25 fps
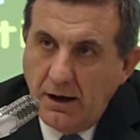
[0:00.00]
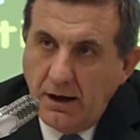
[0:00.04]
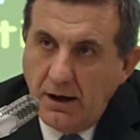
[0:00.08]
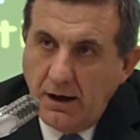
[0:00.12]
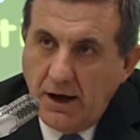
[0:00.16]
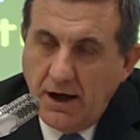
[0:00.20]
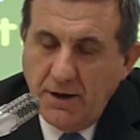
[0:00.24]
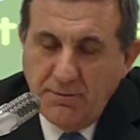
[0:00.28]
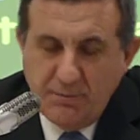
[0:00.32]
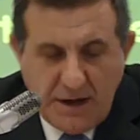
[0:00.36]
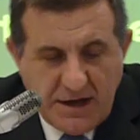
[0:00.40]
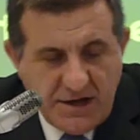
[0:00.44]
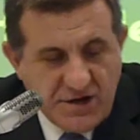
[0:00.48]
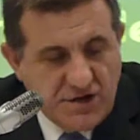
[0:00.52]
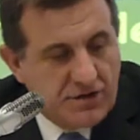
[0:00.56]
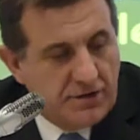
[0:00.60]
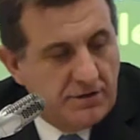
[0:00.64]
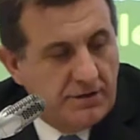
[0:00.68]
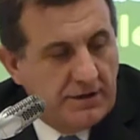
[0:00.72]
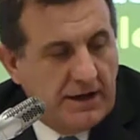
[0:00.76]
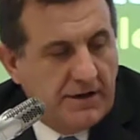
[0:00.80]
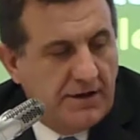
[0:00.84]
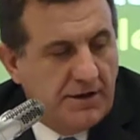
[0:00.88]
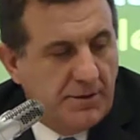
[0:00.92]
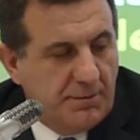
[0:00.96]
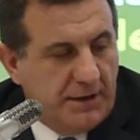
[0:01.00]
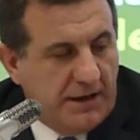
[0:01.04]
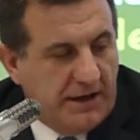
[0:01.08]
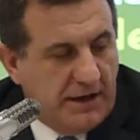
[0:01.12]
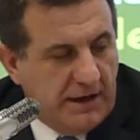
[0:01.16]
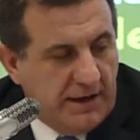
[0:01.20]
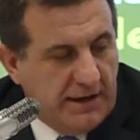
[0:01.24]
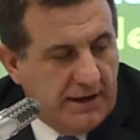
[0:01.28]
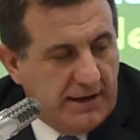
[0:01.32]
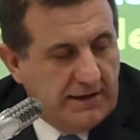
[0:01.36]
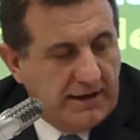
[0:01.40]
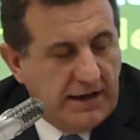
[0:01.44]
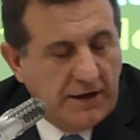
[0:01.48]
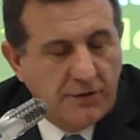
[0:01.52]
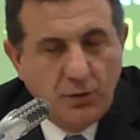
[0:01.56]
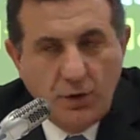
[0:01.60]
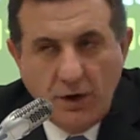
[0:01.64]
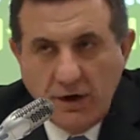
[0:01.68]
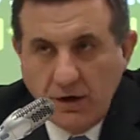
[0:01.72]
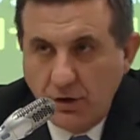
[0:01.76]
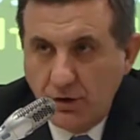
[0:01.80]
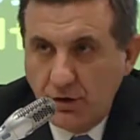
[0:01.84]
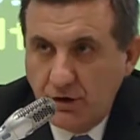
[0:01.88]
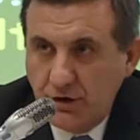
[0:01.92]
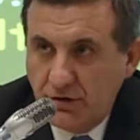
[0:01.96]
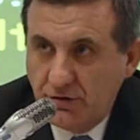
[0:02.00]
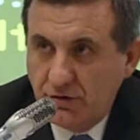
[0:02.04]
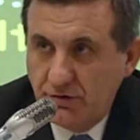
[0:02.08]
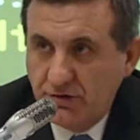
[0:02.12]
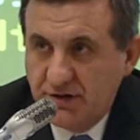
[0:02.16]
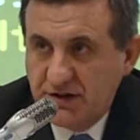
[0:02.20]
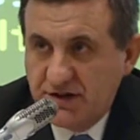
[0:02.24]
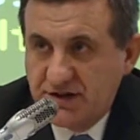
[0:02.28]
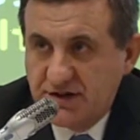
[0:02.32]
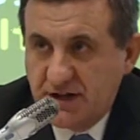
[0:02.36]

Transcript: I mentioned at the beginning that we're going to